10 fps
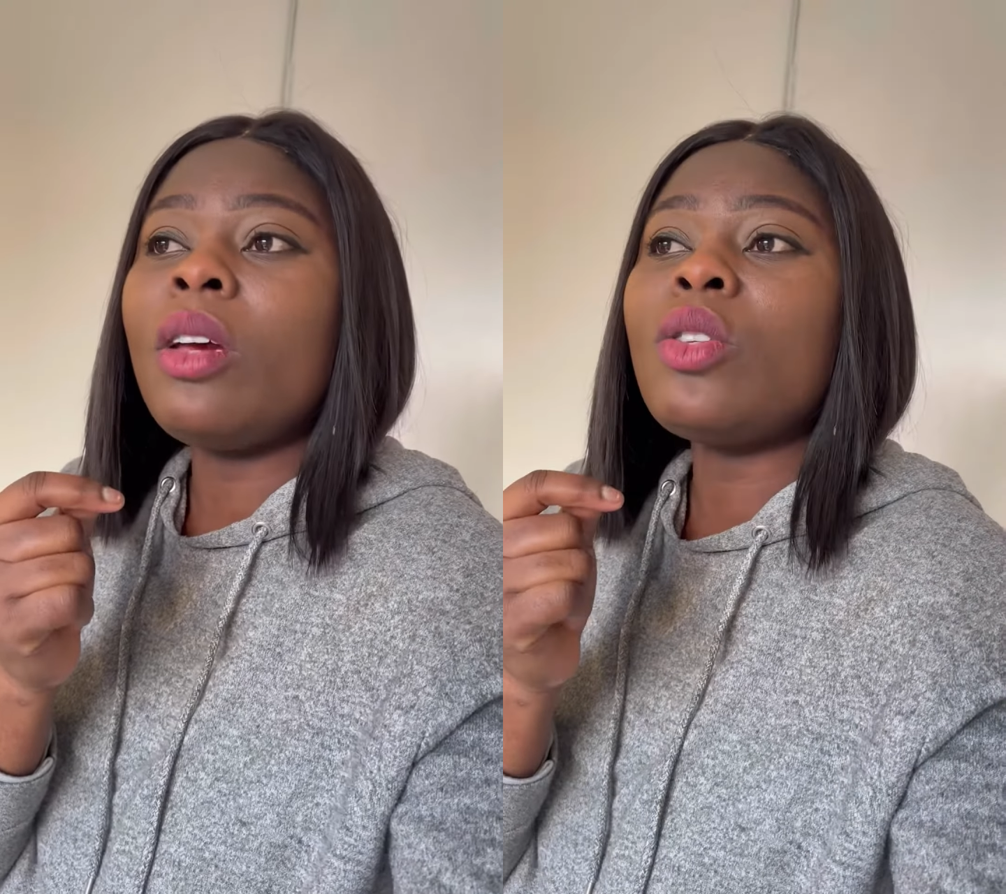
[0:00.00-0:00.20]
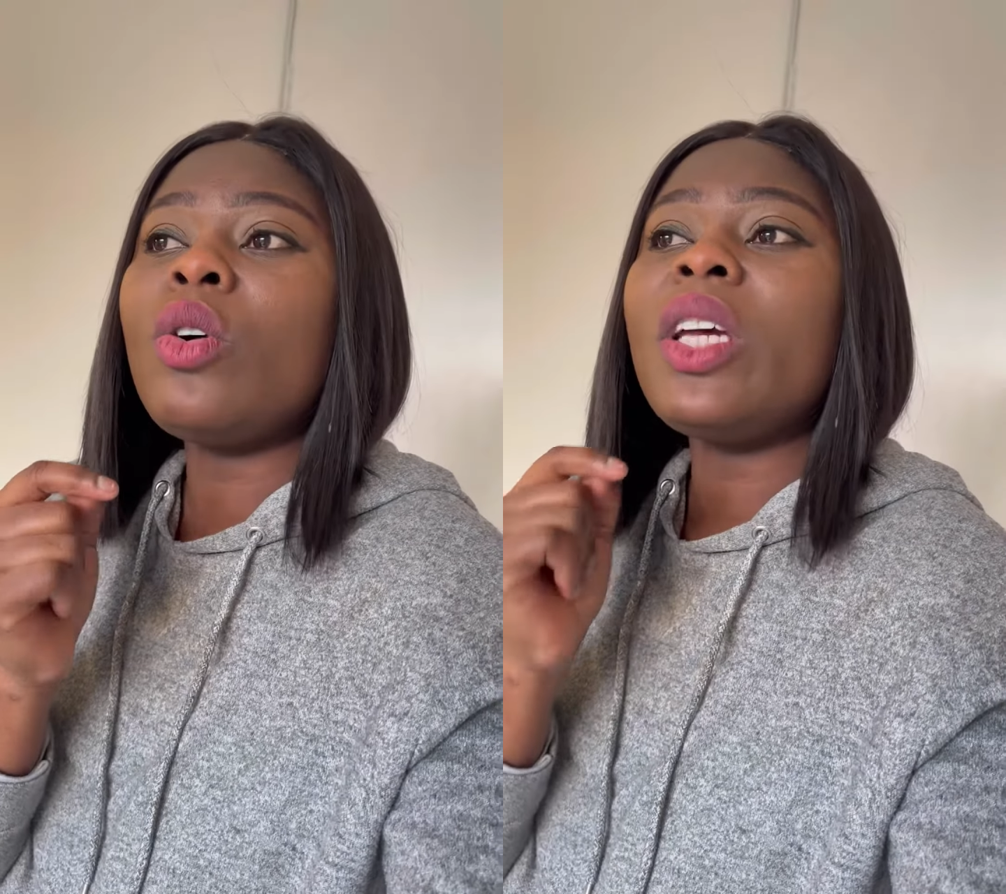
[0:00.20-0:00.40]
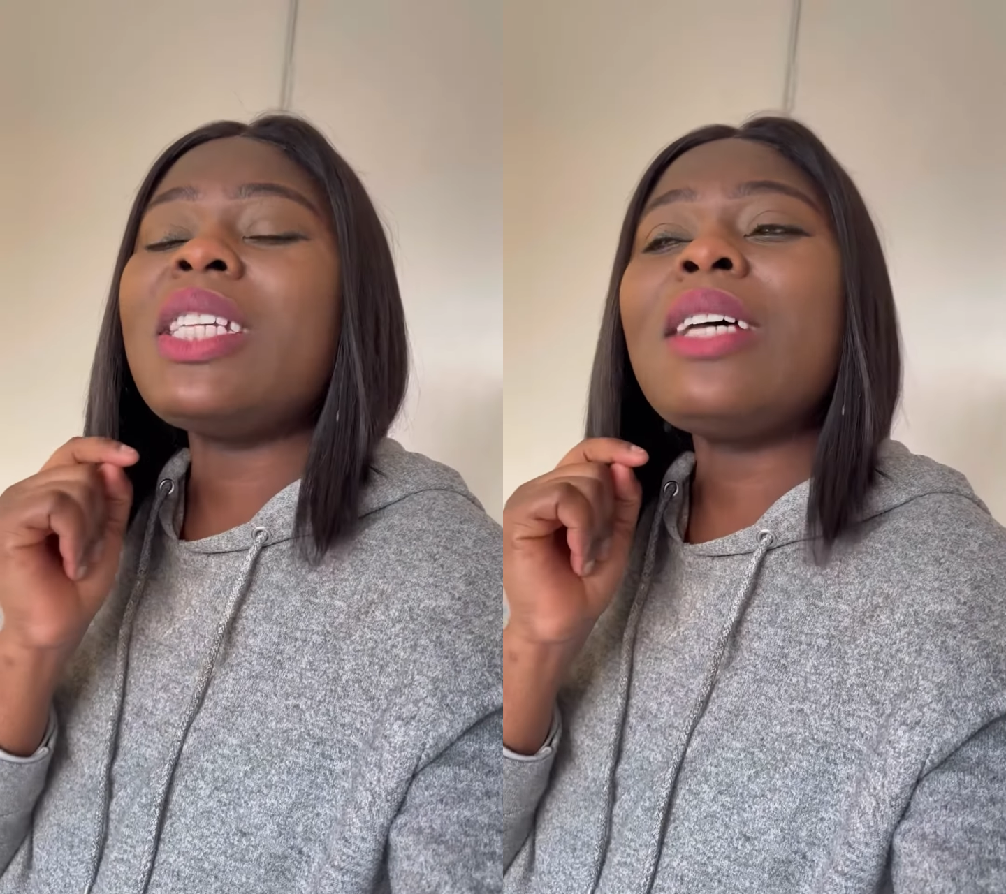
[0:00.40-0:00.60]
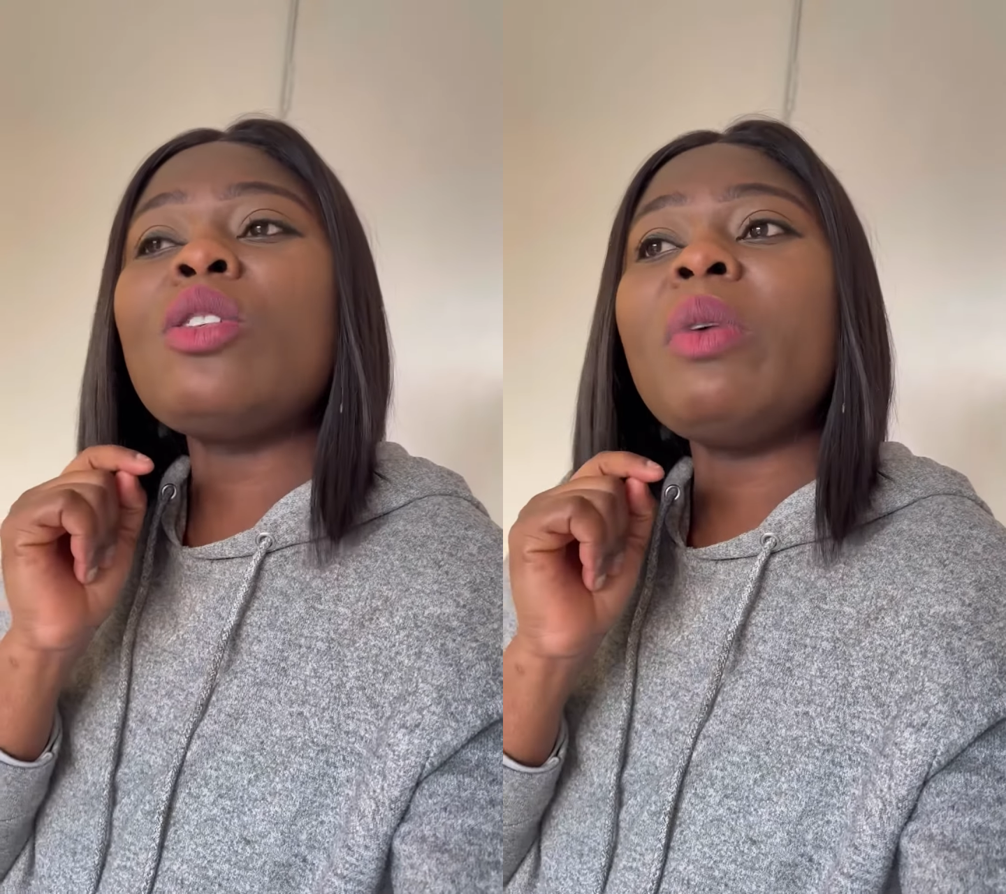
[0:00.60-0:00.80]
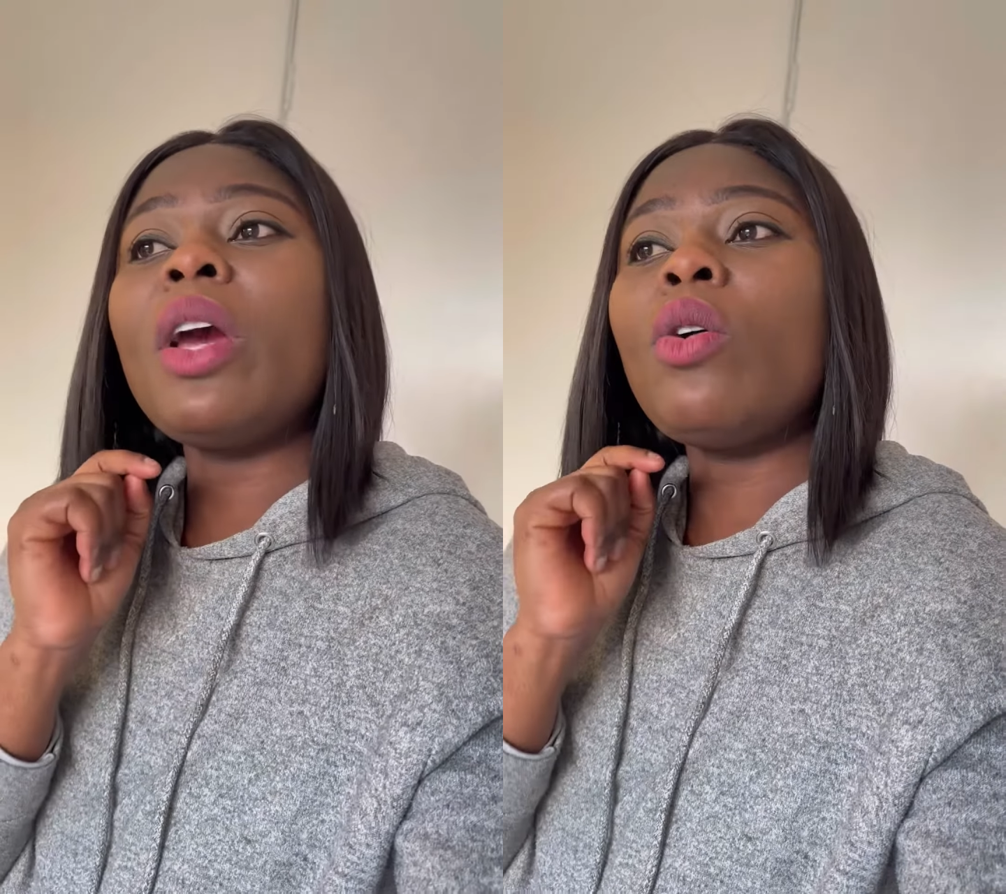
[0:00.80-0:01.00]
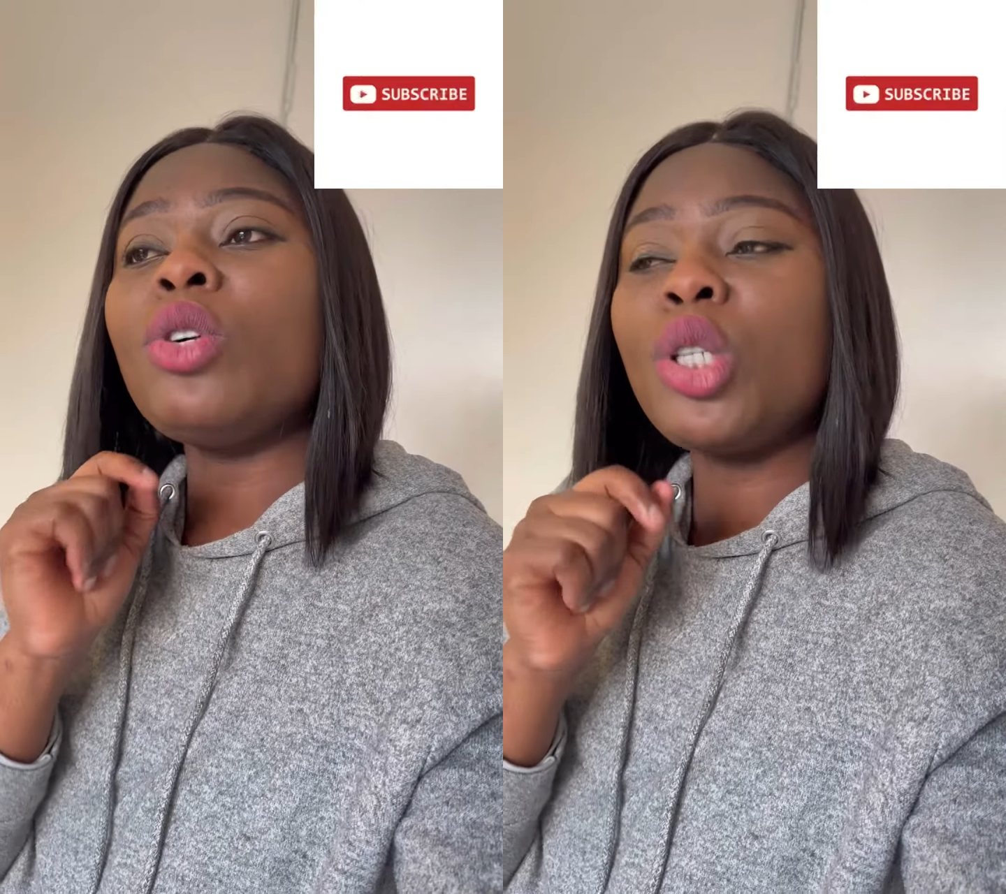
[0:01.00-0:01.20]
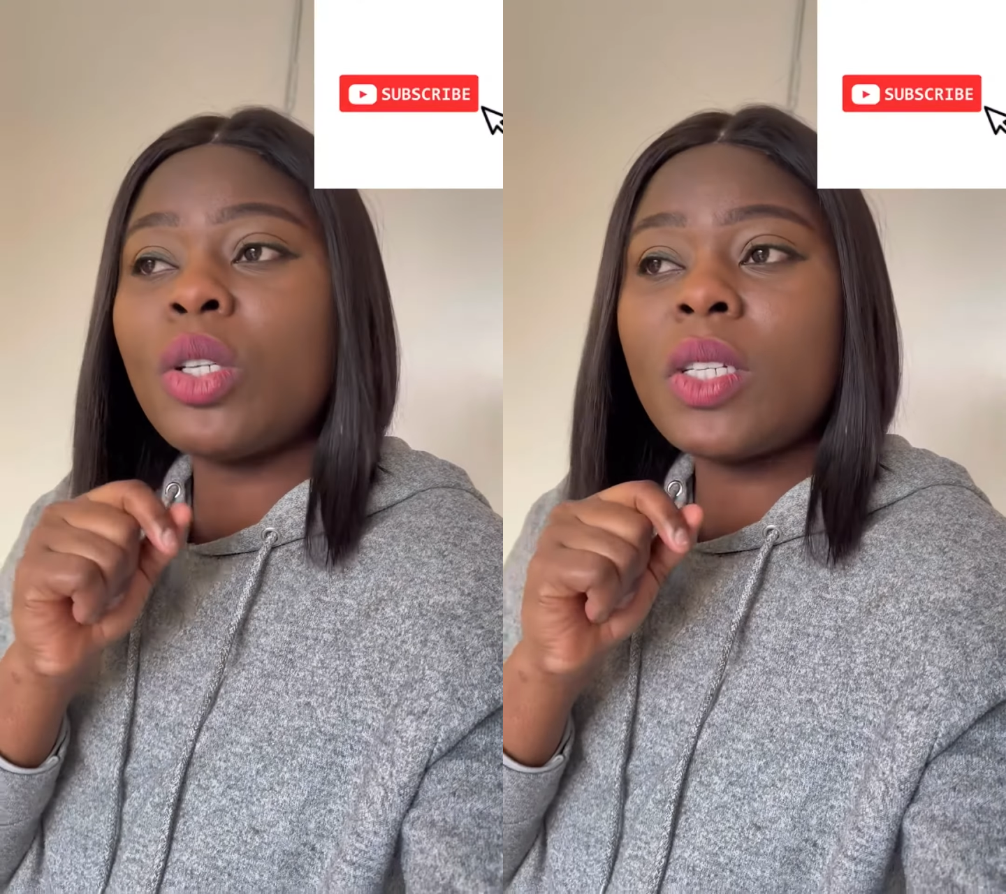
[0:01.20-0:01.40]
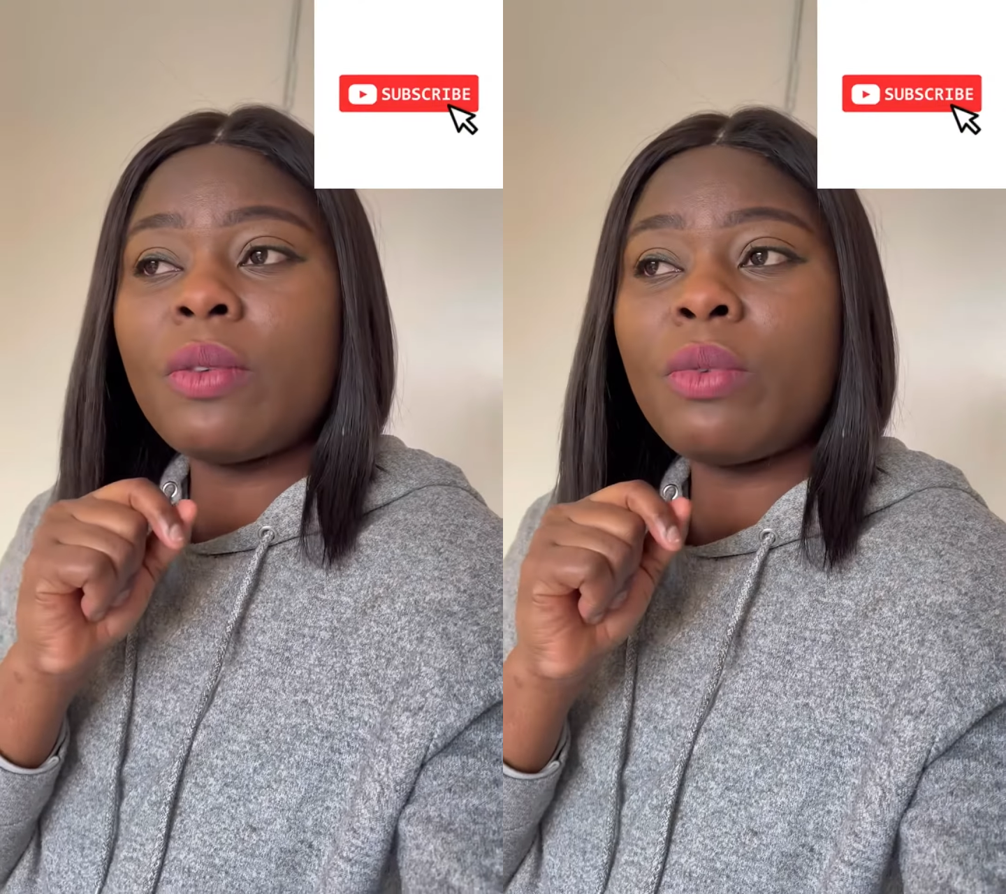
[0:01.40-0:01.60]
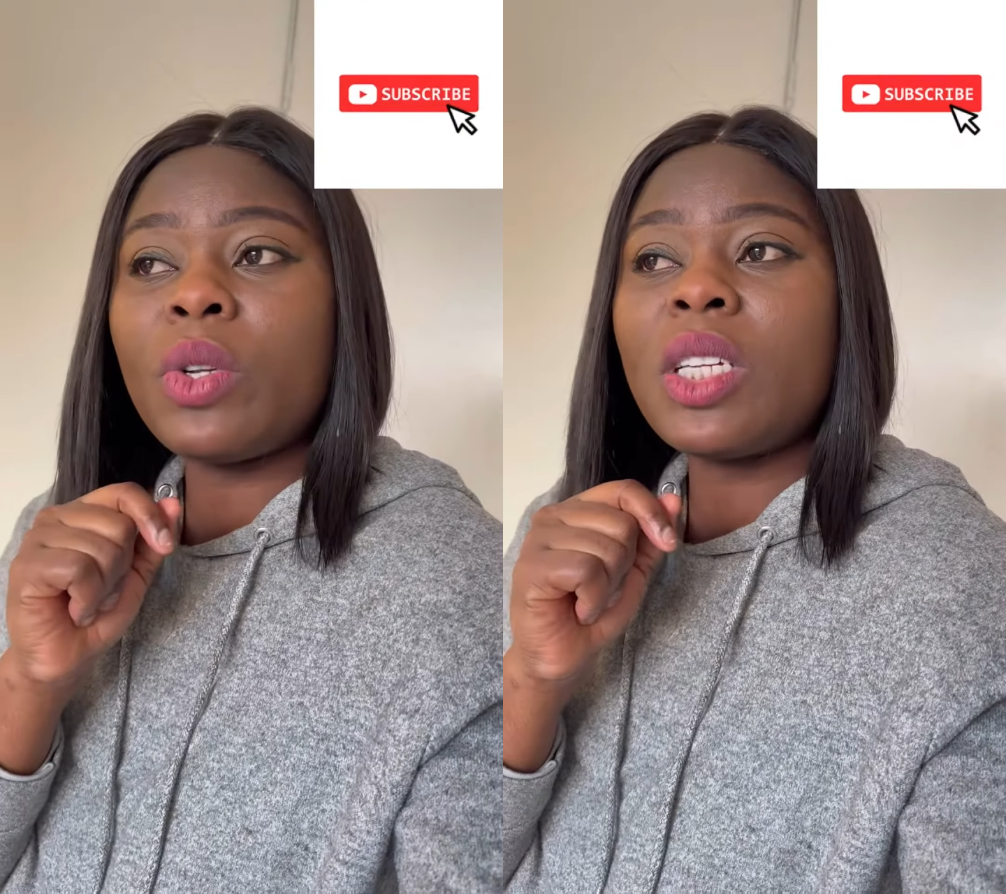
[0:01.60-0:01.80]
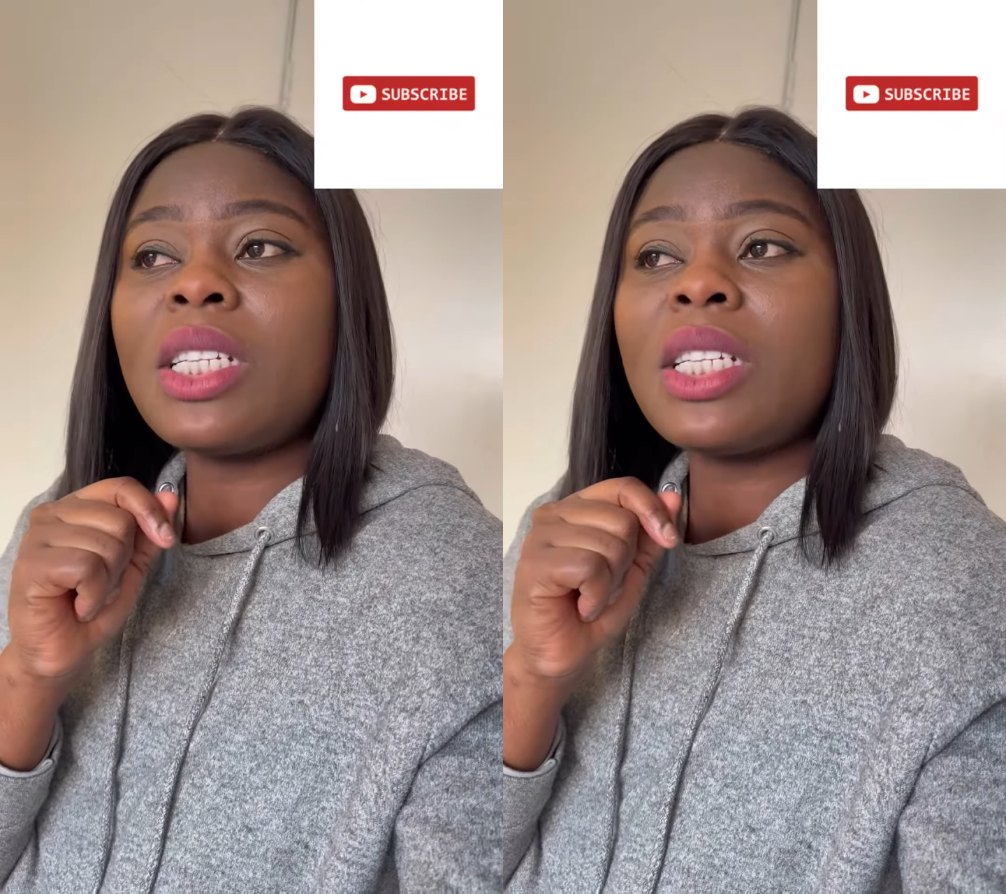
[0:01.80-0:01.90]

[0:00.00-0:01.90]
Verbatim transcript: So it has to be a conscious effort.